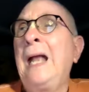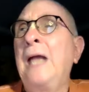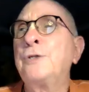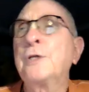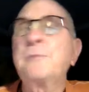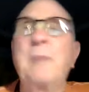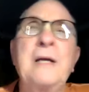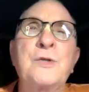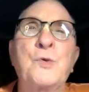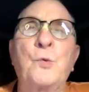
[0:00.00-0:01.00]
And just by
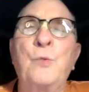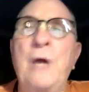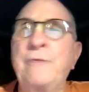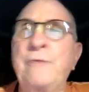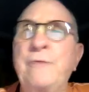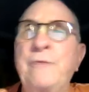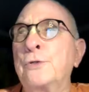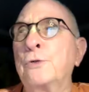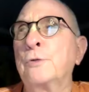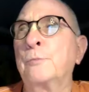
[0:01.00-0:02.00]
its reference
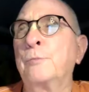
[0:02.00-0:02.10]
to the